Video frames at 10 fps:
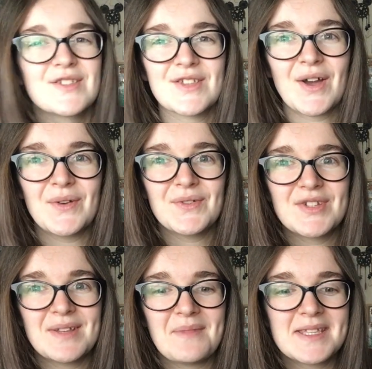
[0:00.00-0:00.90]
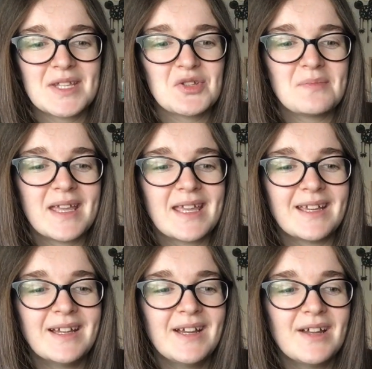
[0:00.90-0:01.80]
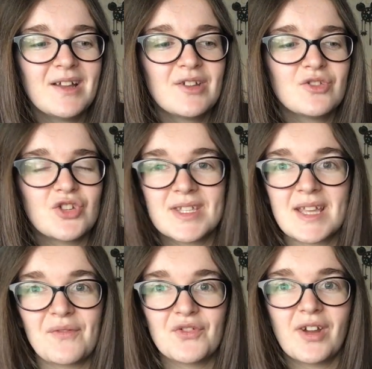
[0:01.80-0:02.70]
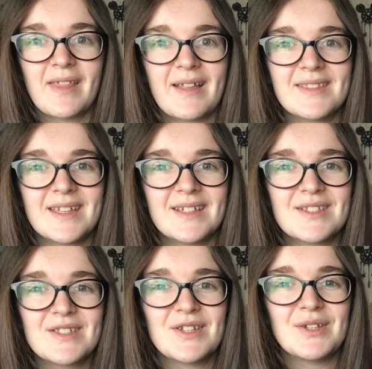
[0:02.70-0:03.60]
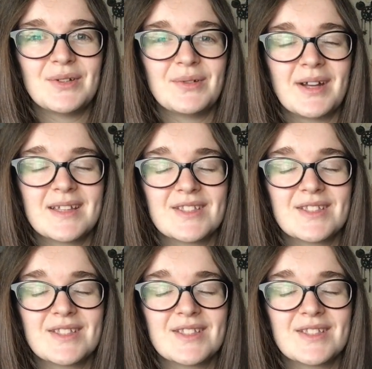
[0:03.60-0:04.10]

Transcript: So she messaged me just after I landed to